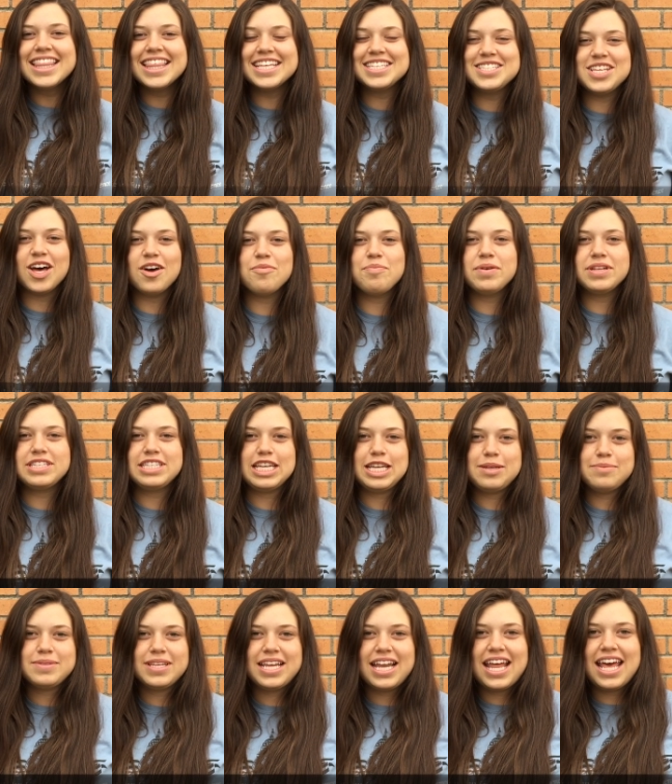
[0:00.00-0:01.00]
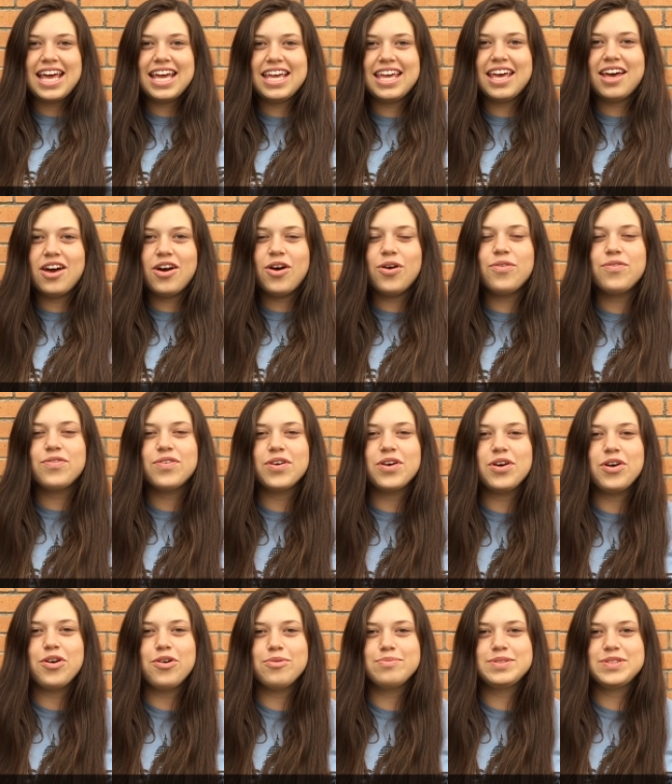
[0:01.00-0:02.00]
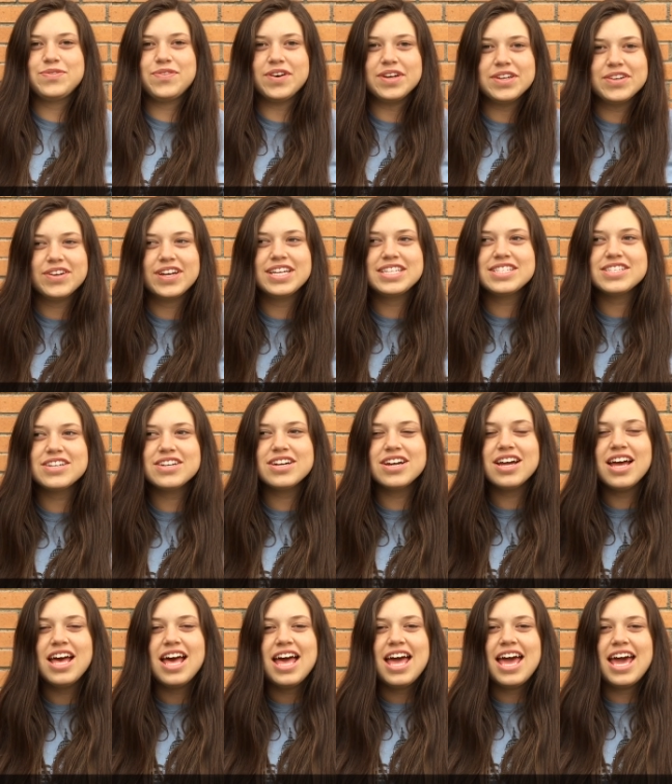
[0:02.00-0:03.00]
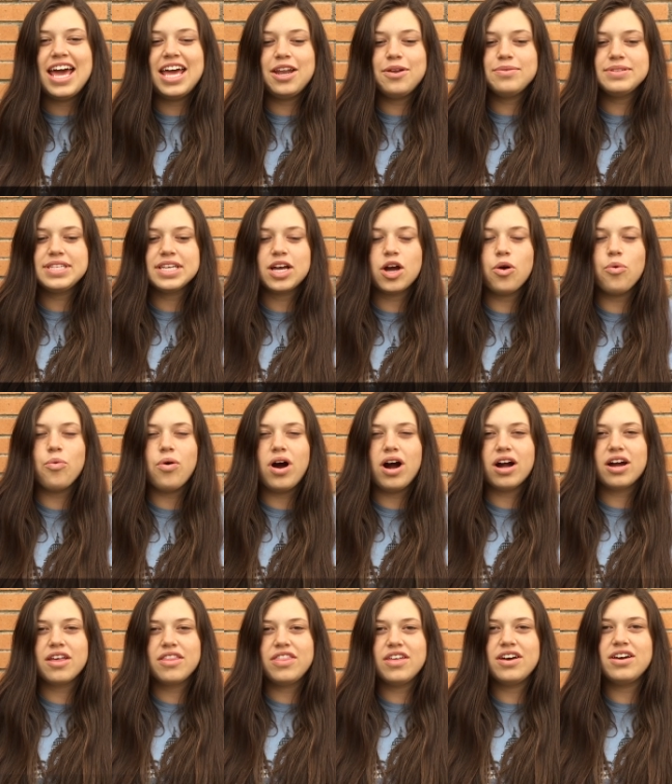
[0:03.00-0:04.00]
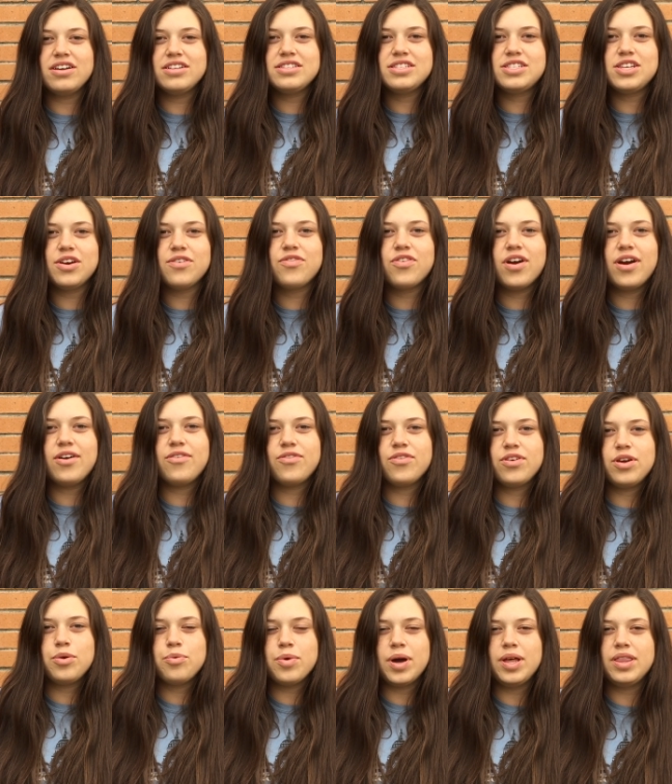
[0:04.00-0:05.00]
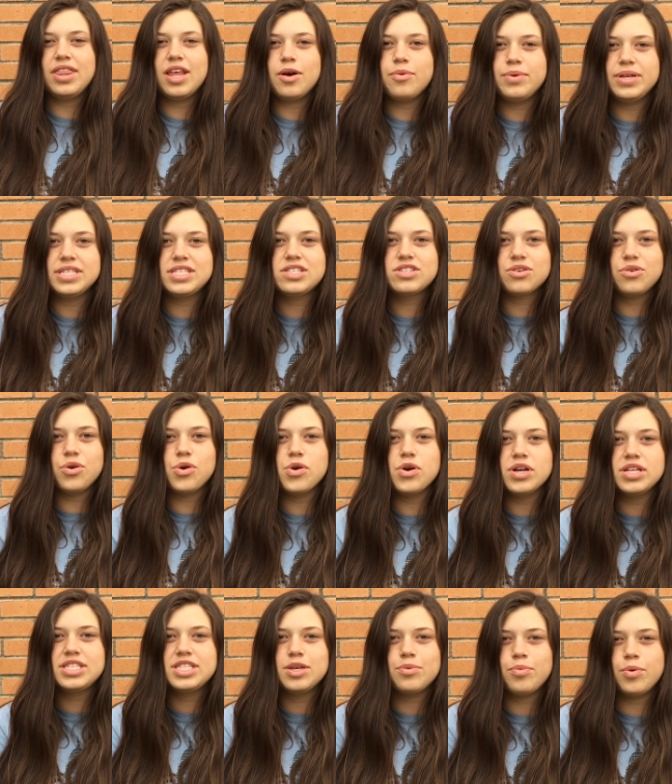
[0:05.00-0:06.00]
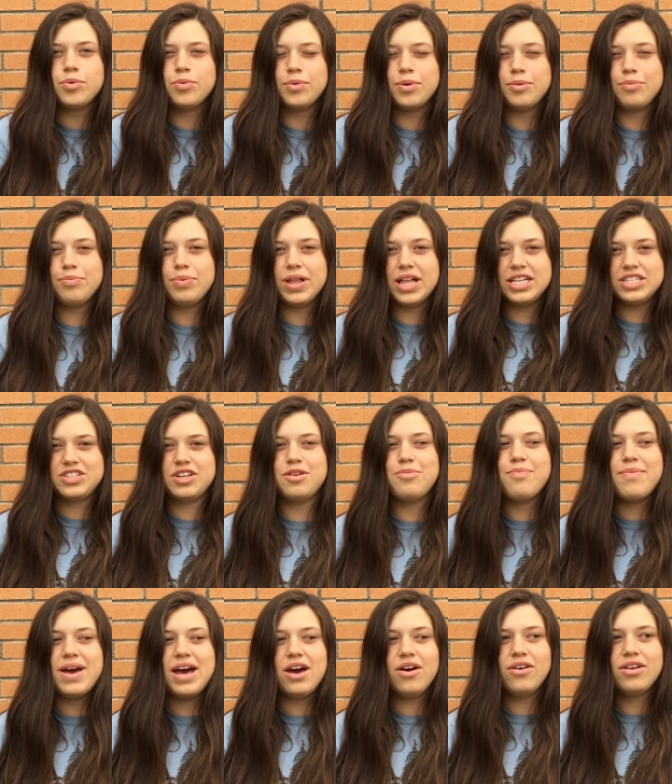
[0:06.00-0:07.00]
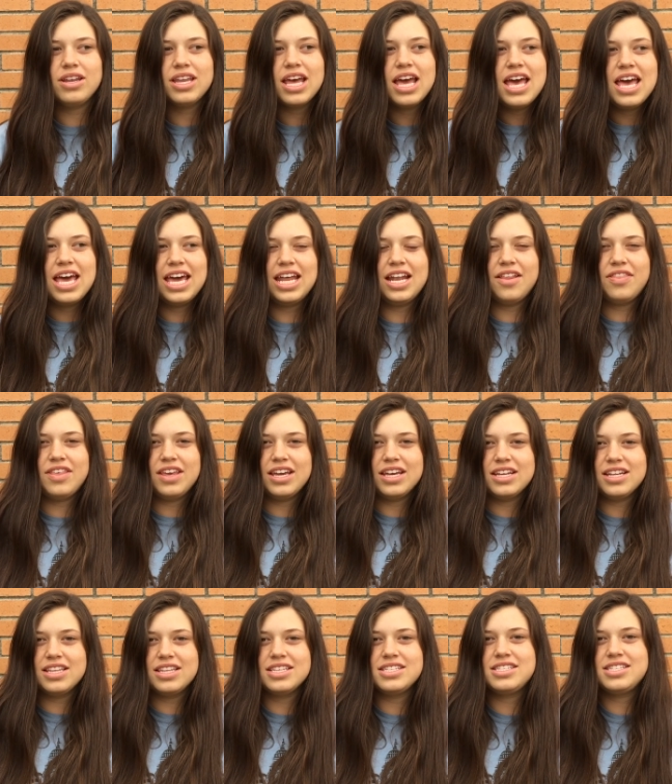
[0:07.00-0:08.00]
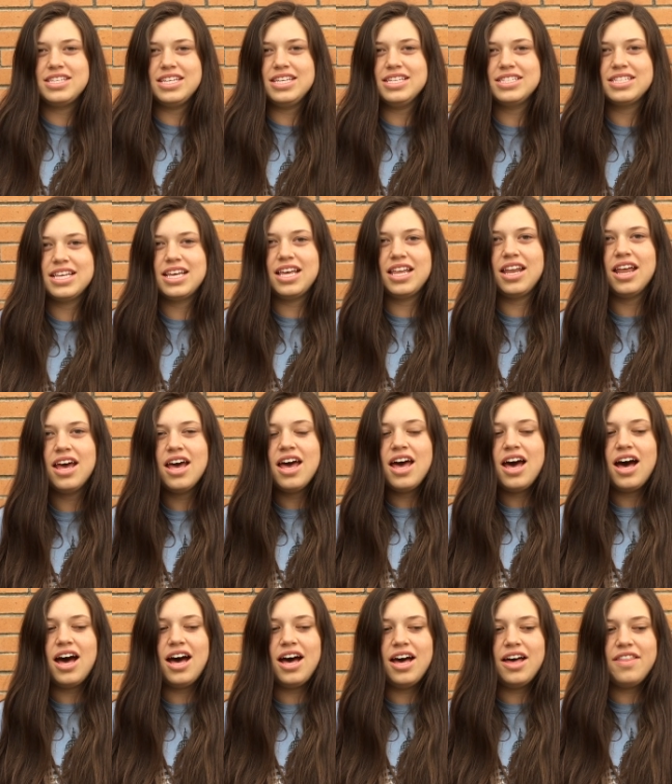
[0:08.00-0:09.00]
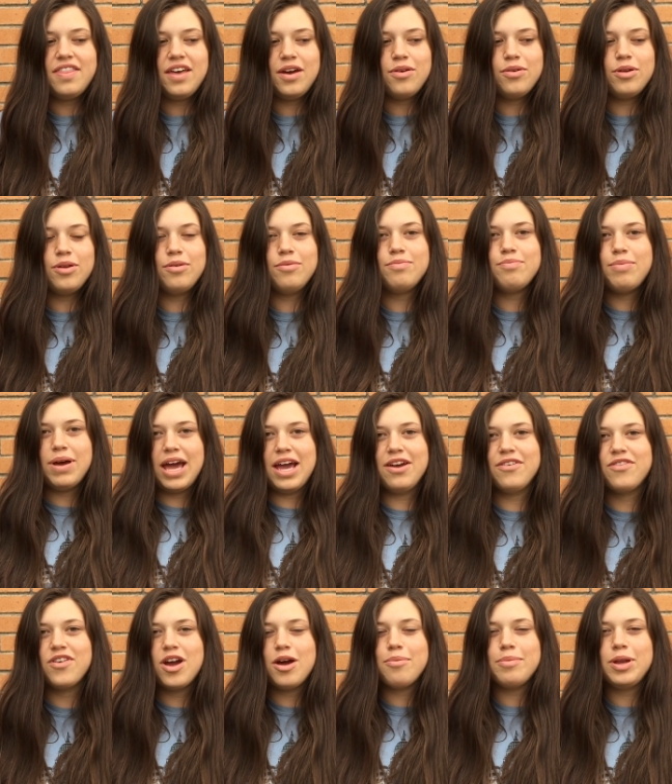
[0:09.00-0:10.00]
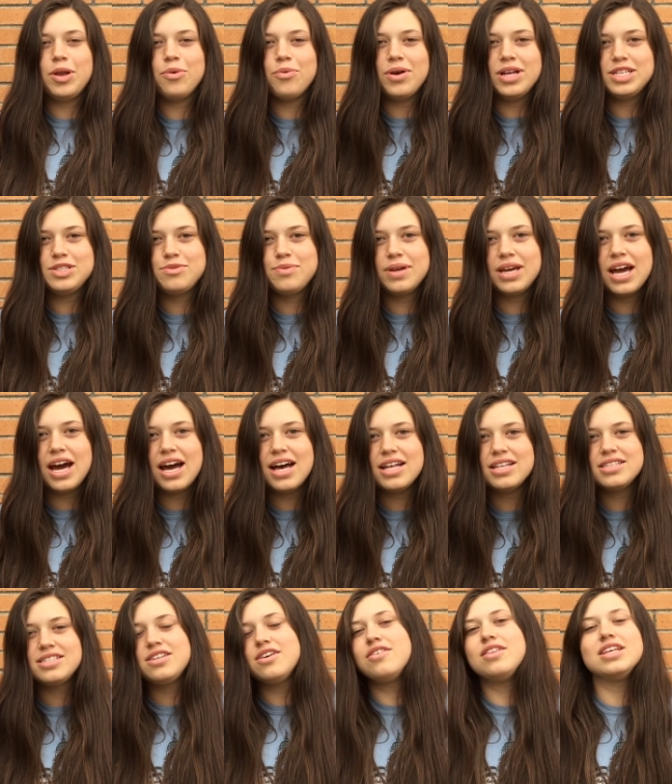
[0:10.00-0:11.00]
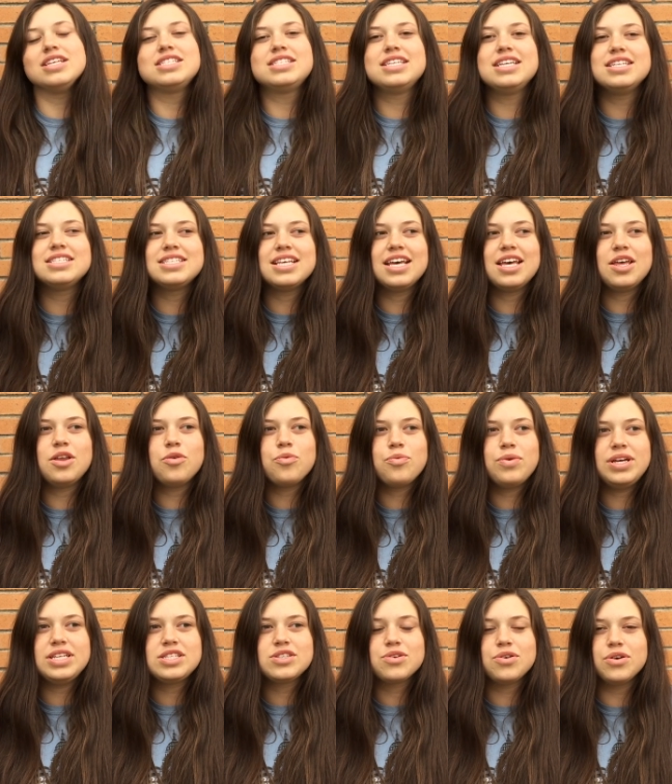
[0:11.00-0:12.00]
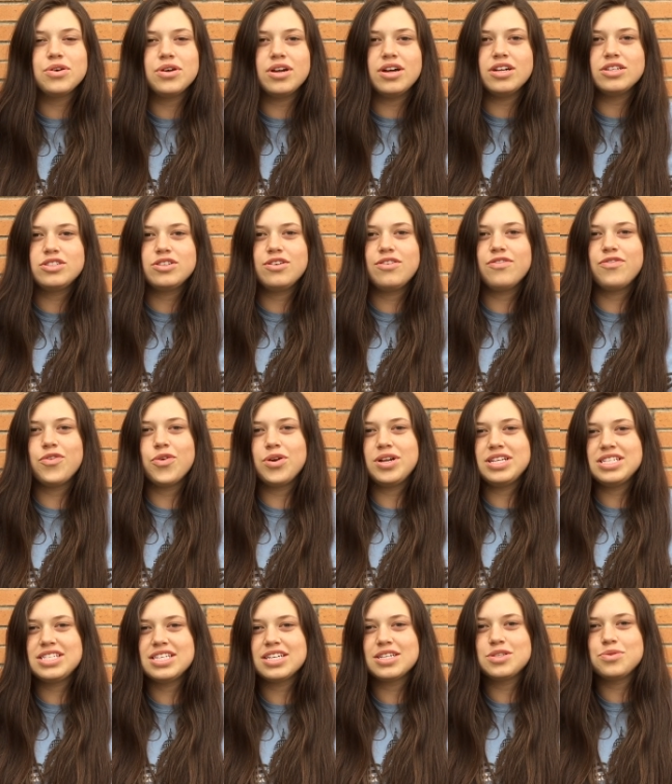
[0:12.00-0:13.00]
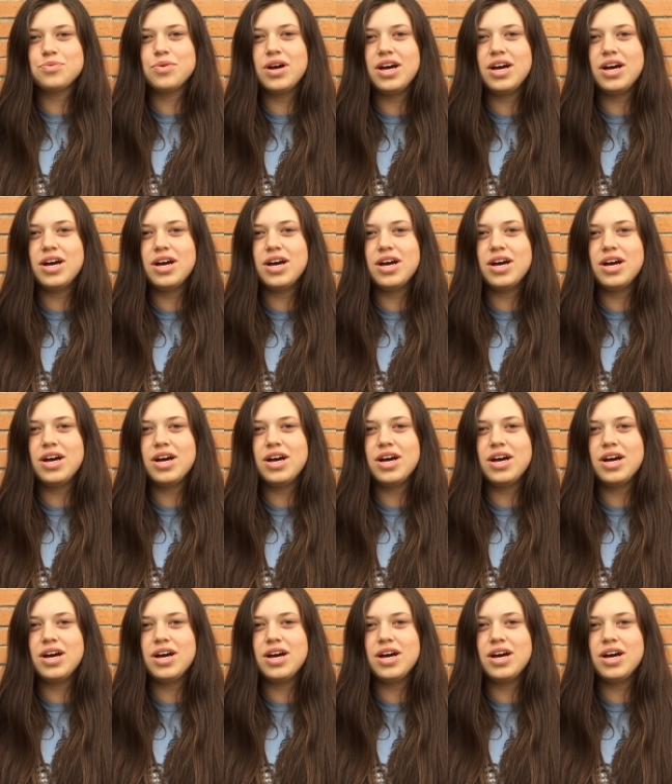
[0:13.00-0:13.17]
the softball team did a Get Home for Homes fundraiser, and it was like a walkathon. So for every run that we scored, someone would pledge an amount, and at the end of the season, uh, they would pay for how many runs we got. So this season, we scored 146